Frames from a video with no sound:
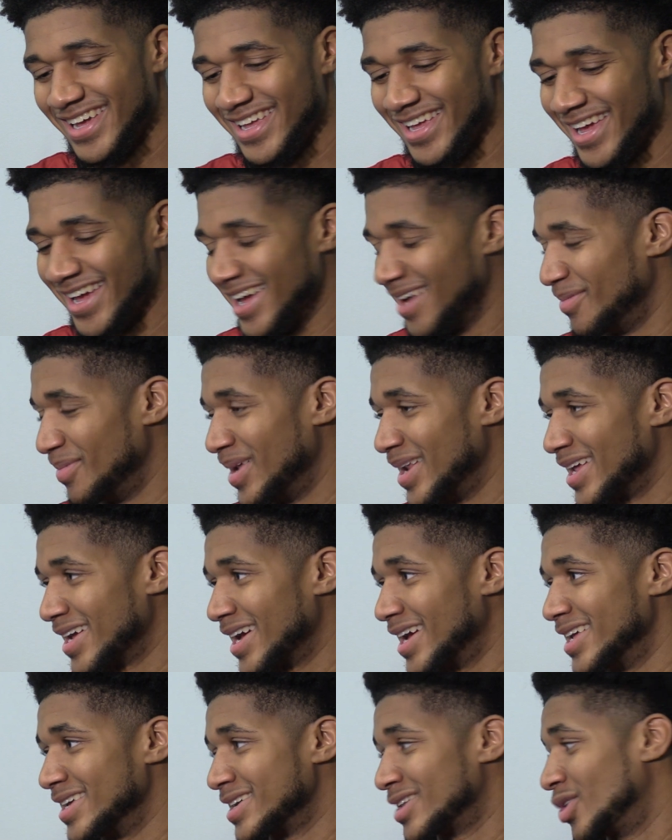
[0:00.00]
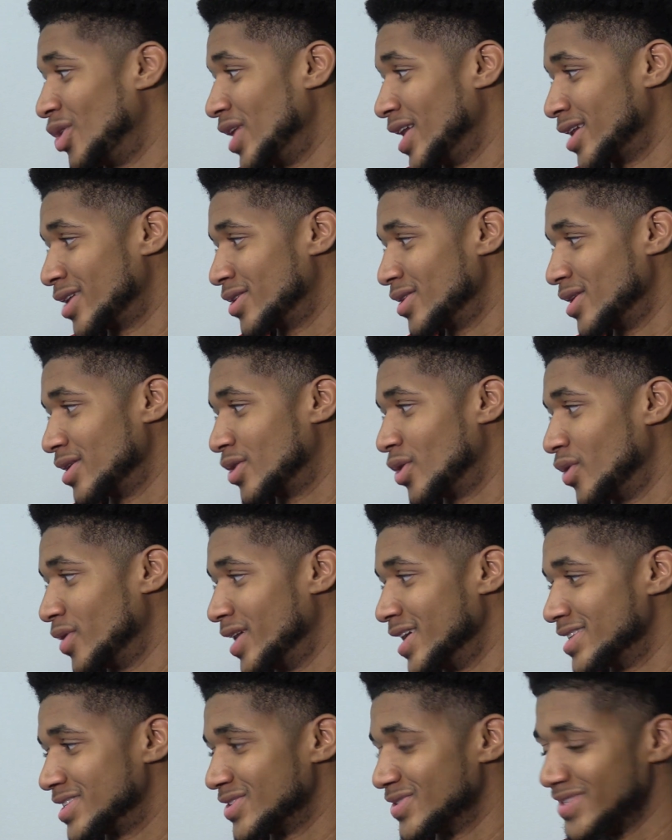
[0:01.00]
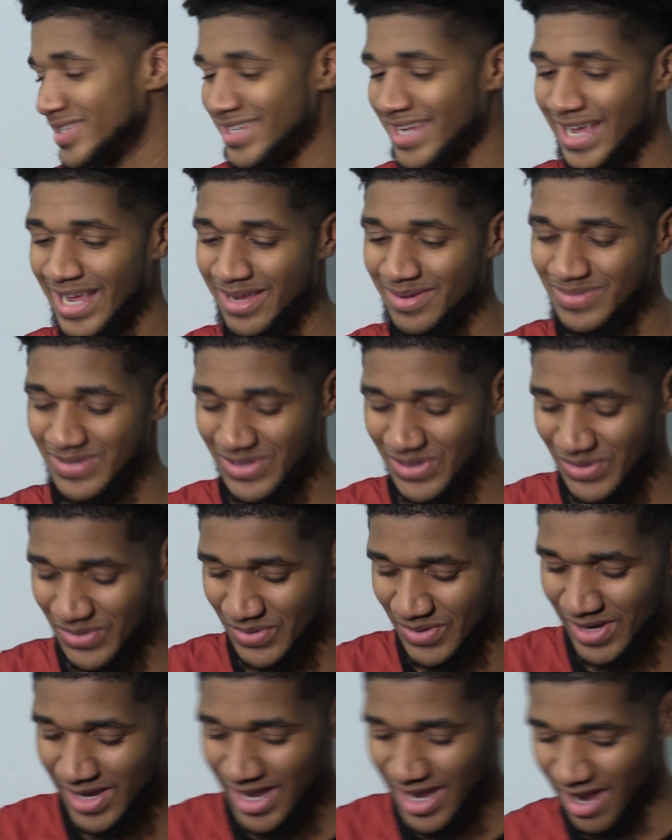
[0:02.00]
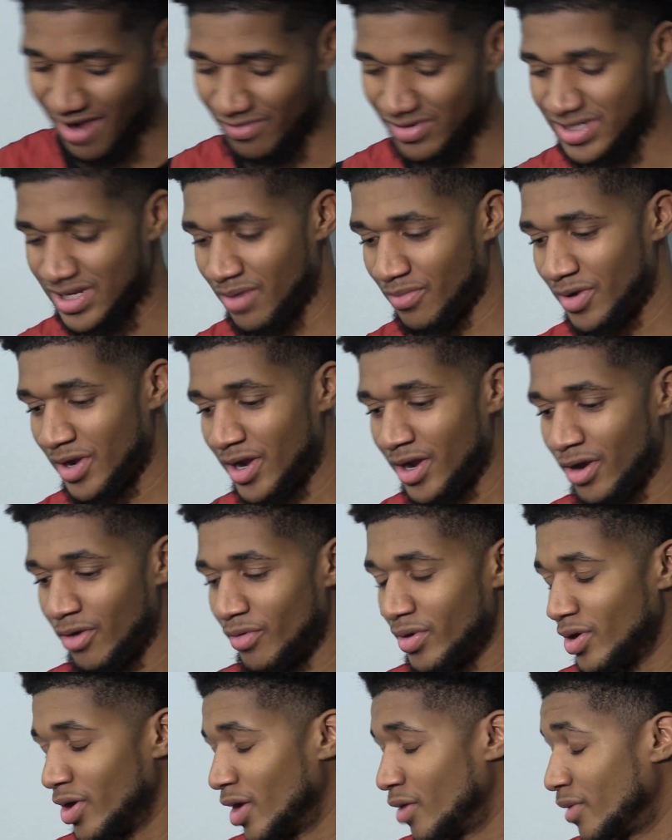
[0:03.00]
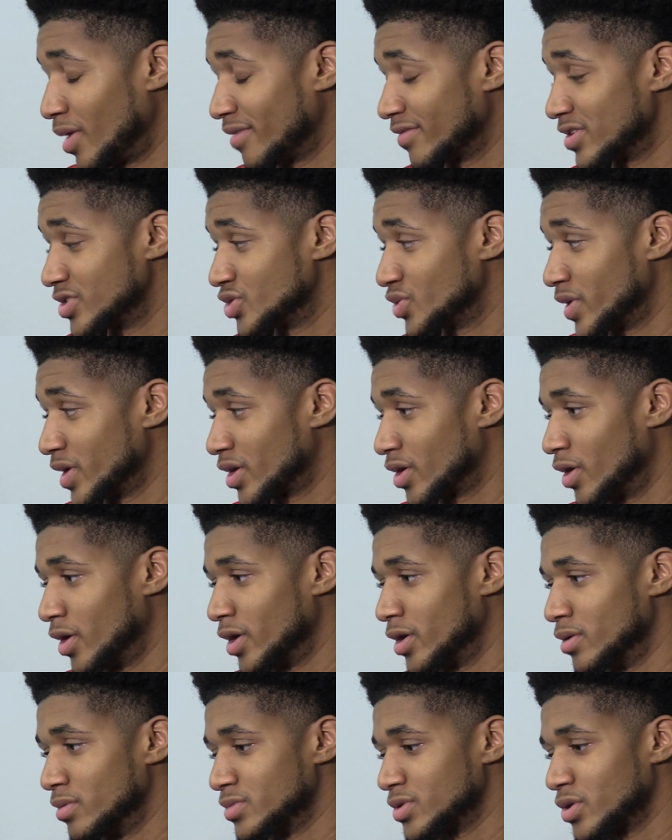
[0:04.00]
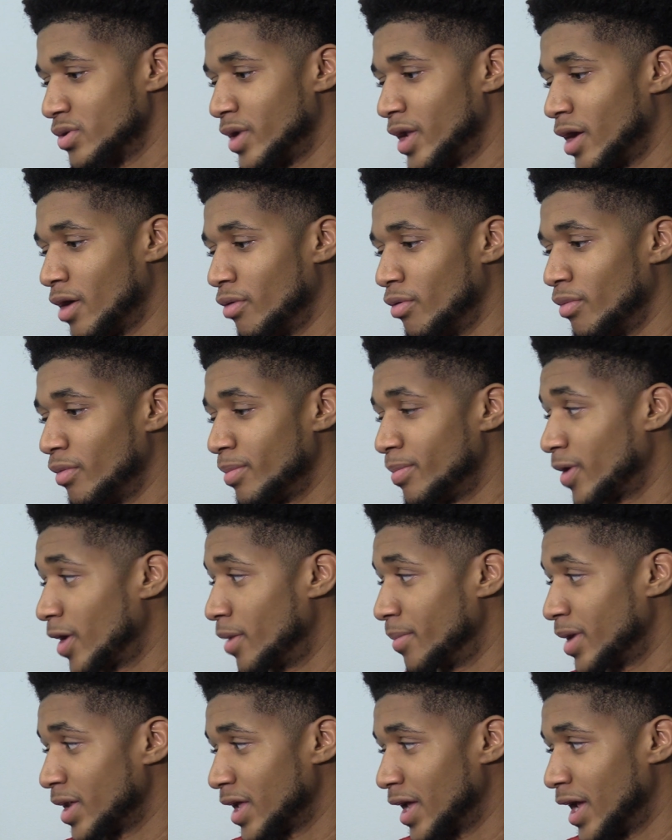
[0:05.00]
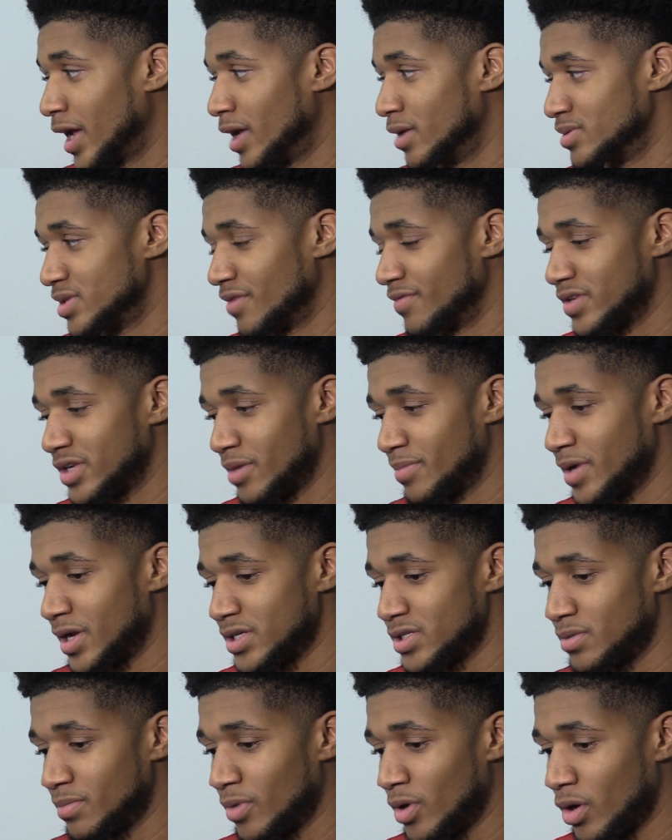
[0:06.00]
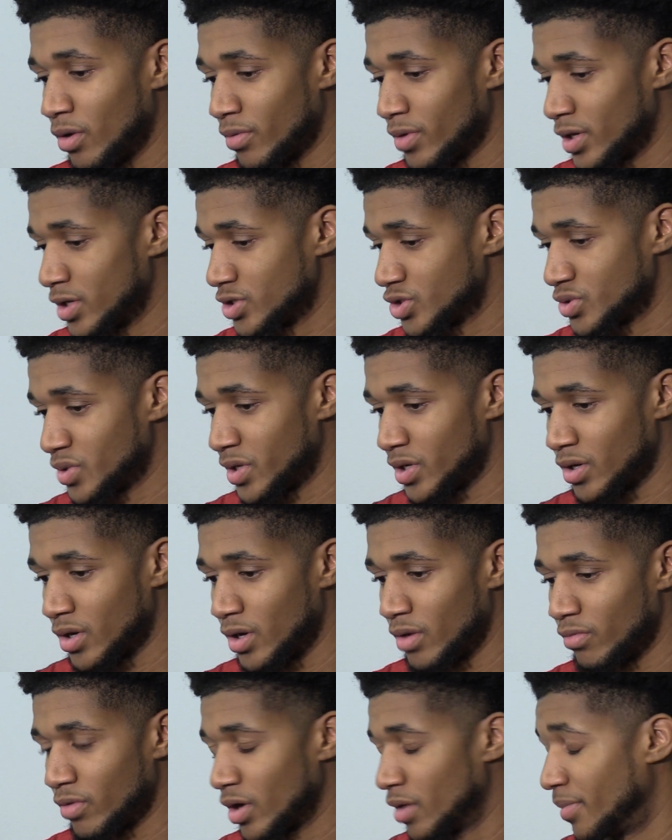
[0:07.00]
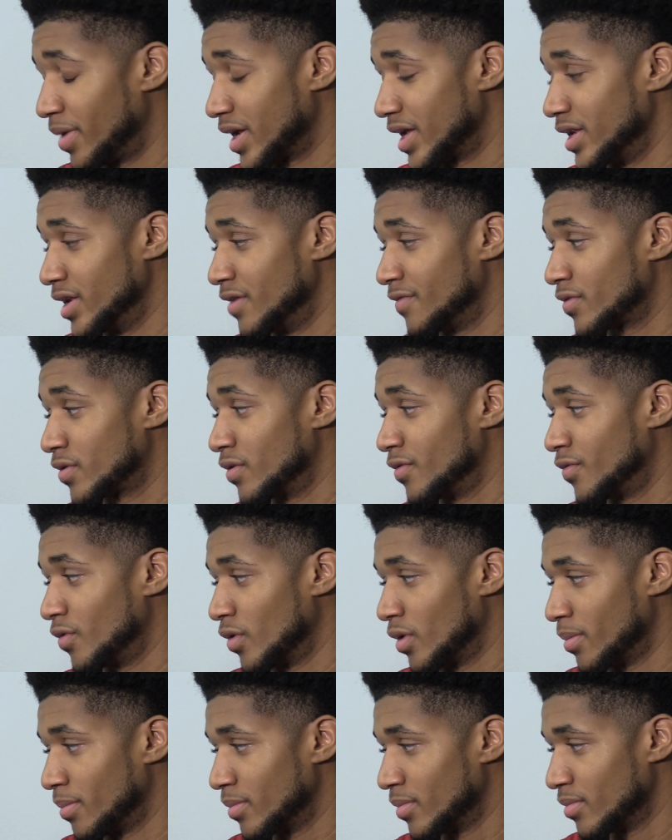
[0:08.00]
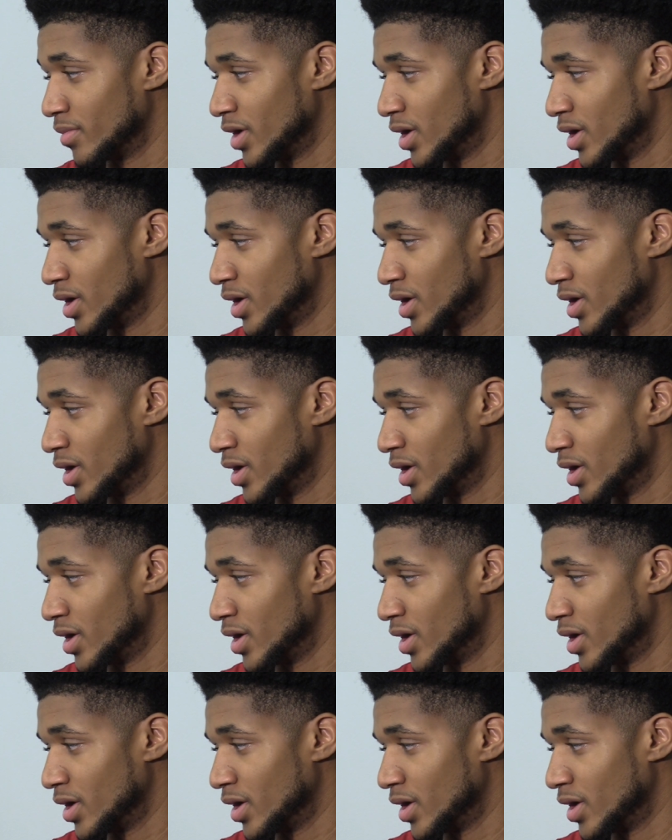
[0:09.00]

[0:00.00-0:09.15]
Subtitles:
Yeah, I mean, it coordinates to his name, so every time we hear it, we know that we have to shrink on him. So now when we play him in the games, every time he has the ball, we're going to shrink on him. We're going to make it difficult for him.